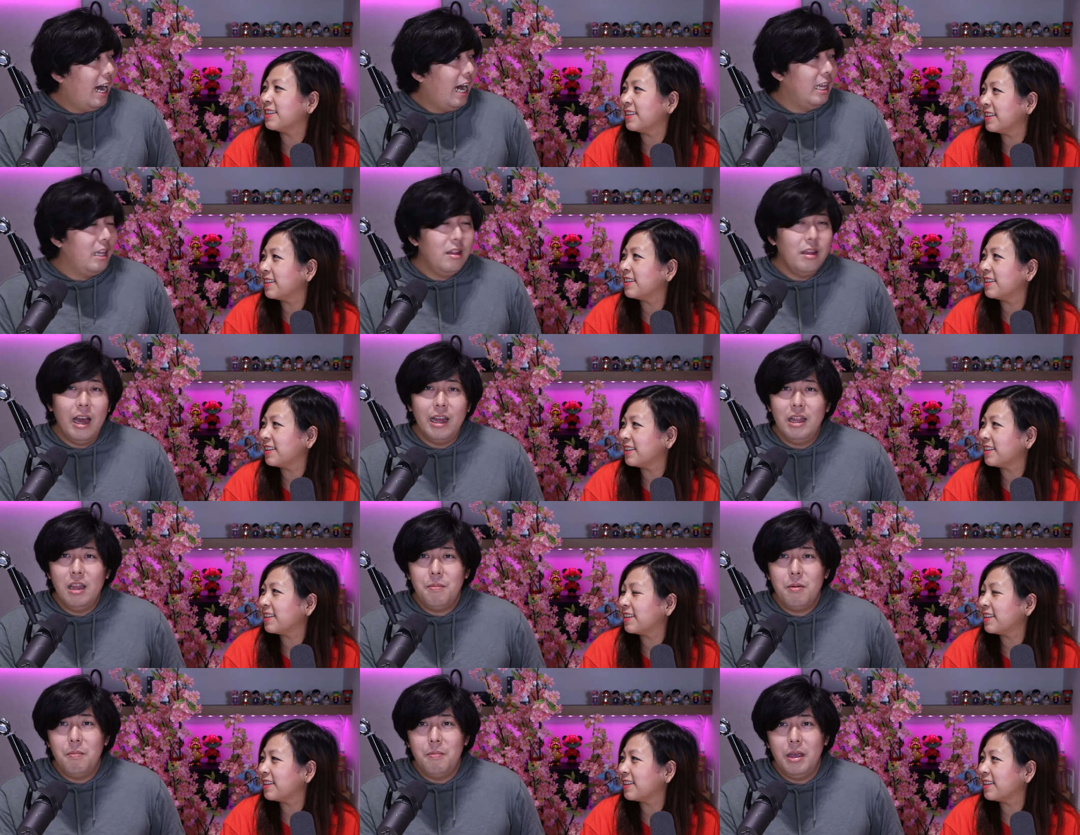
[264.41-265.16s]
Speaker 1: I didn't. I
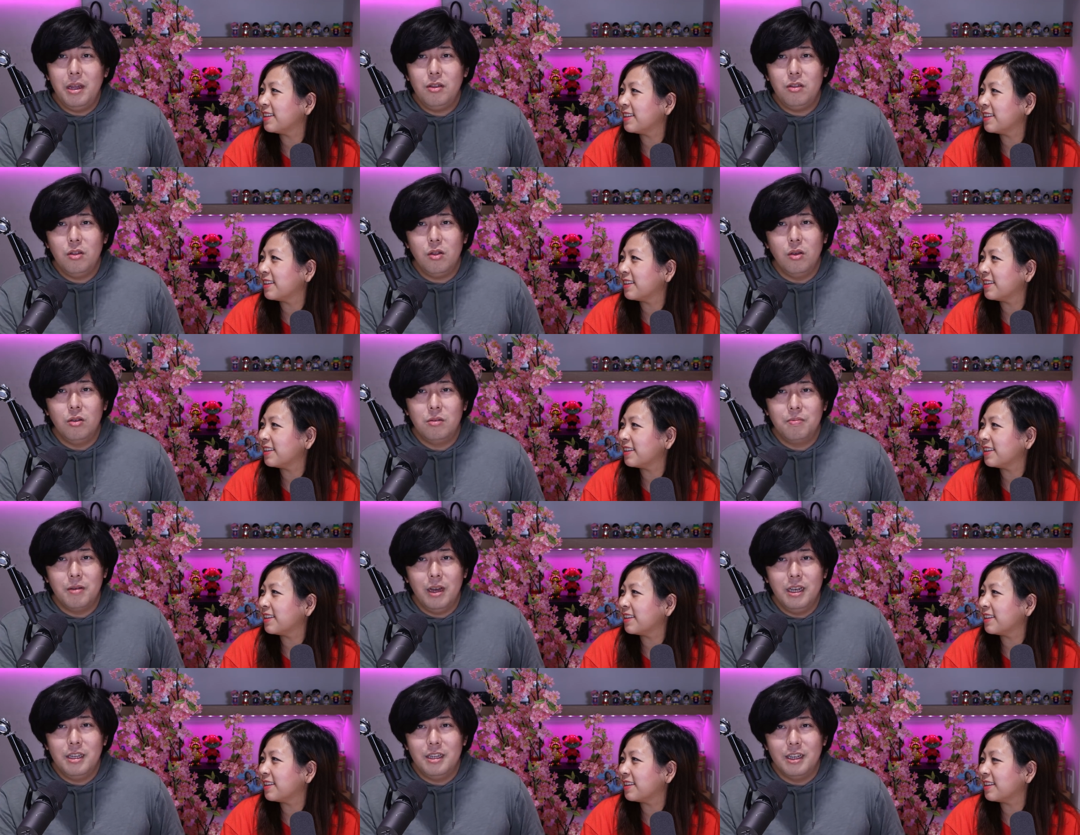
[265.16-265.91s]
never been to
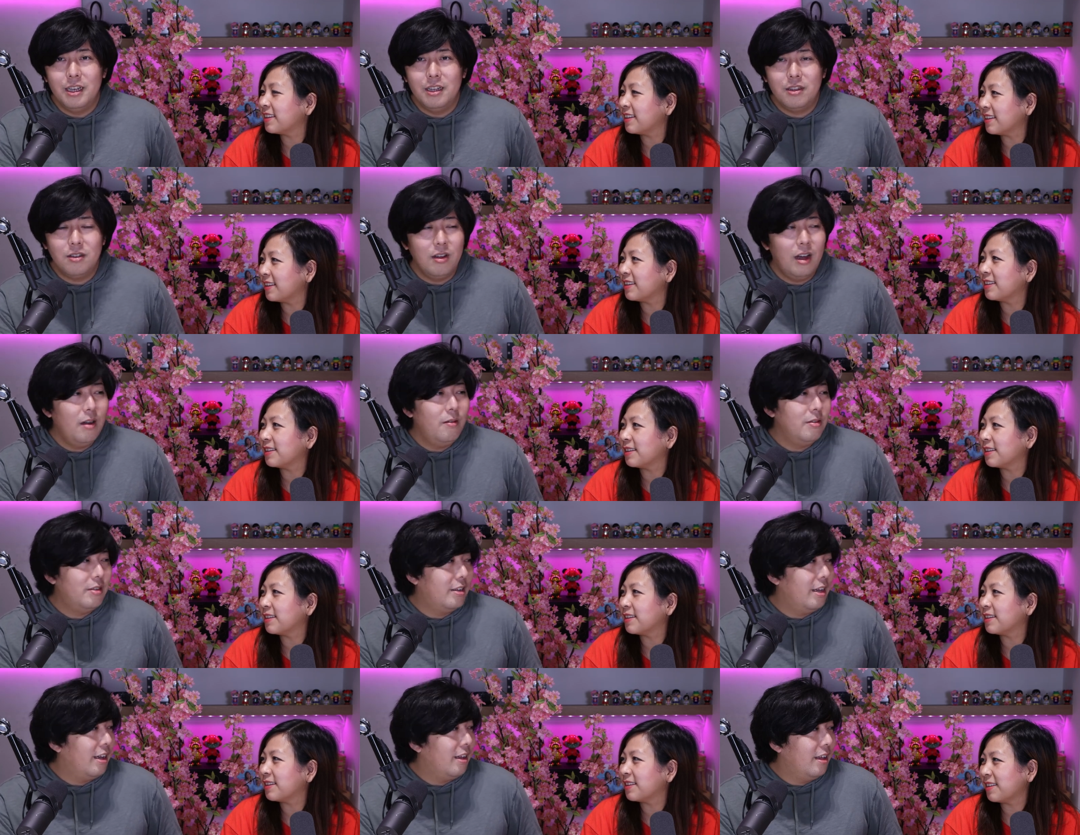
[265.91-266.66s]
those places, so I
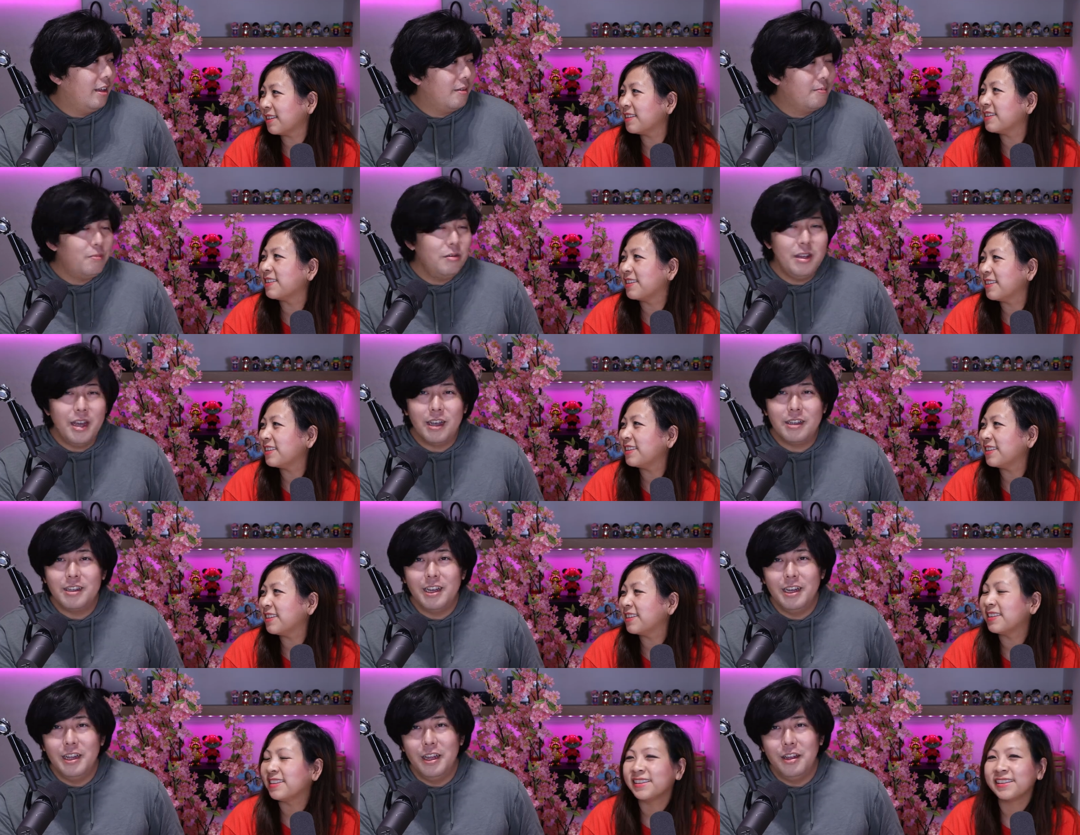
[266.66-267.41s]
was like pretty
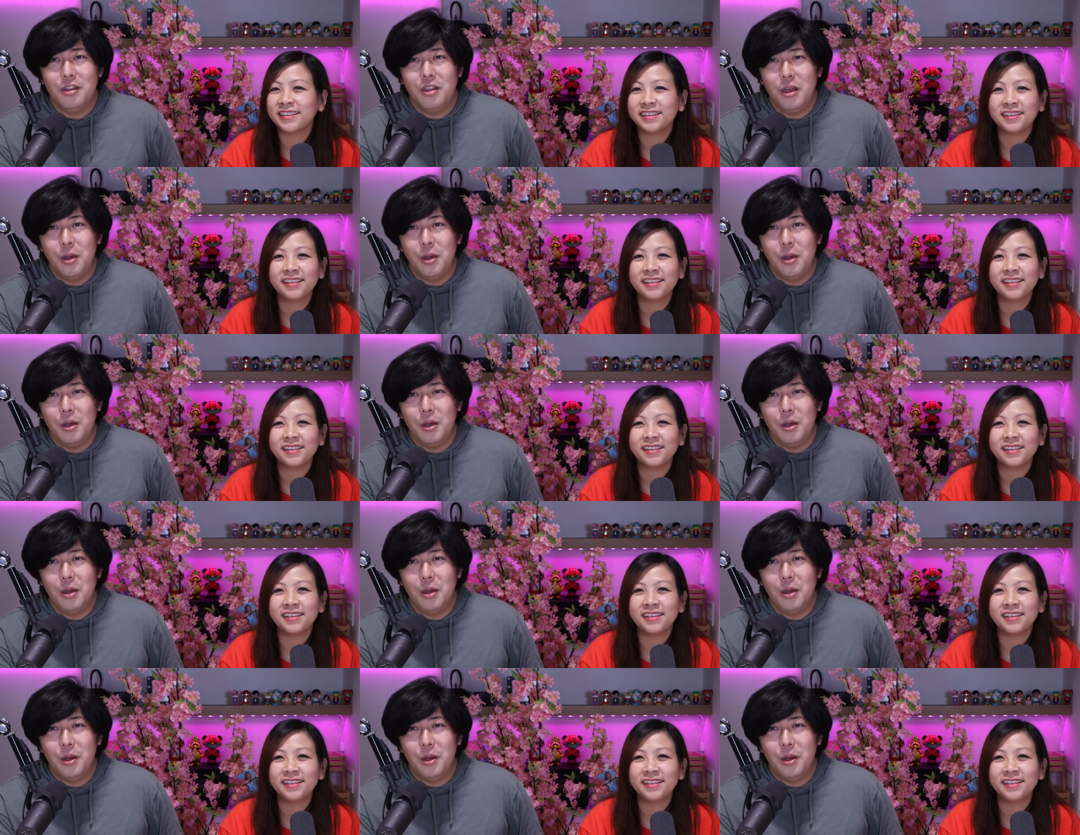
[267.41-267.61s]
excited